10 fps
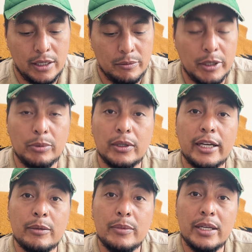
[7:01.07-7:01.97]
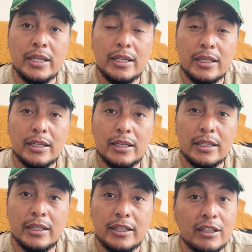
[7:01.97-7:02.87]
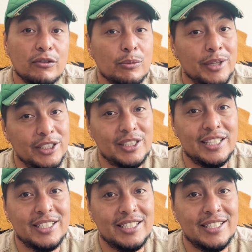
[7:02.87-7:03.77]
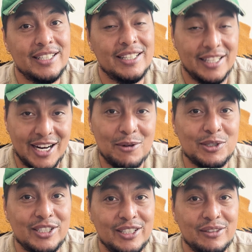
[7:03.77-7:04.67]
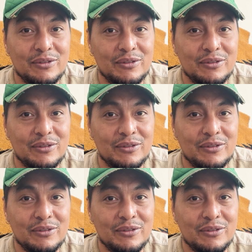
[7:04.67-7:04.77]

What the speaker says: people like me the information that I was looking